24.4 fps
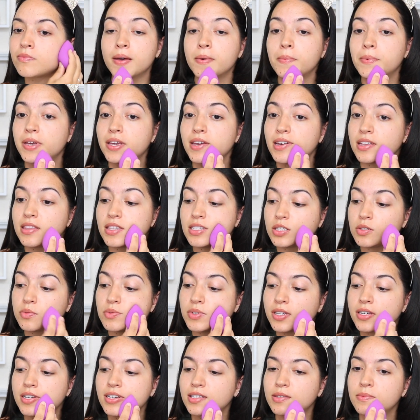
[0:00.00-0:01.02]
But yeah, this
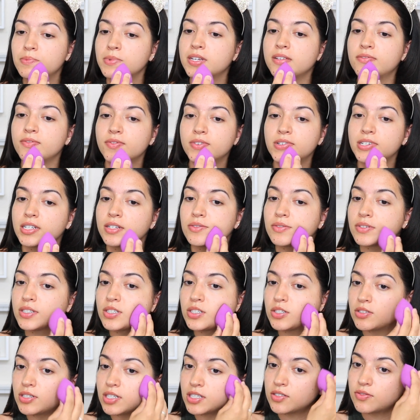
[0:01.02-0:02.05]
week has been really, really
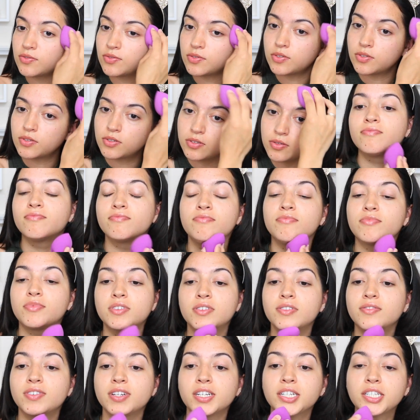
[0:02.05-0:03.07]
stressful. One
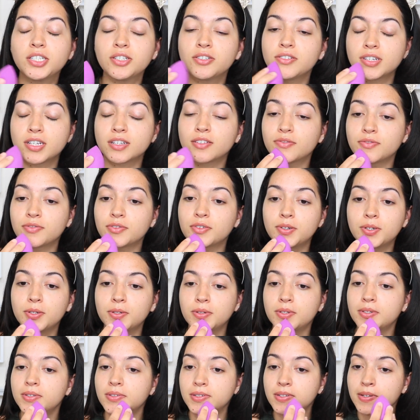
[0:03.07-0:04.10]
of the very
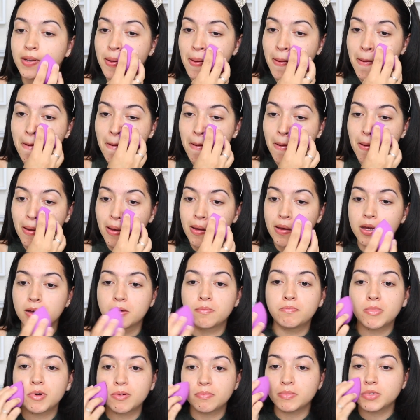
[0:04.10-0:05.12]
stressful
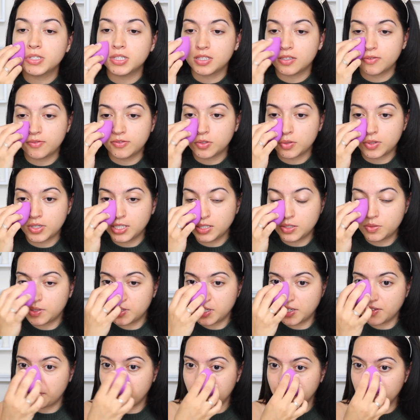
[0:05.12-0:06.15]
moments of
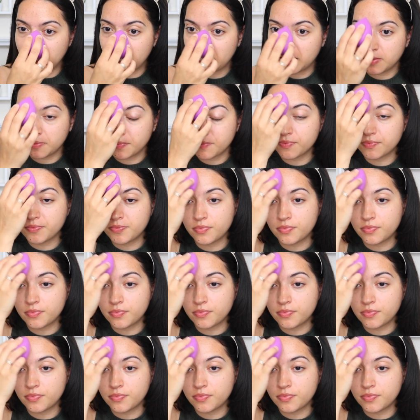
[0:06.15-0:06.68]
2020 for me.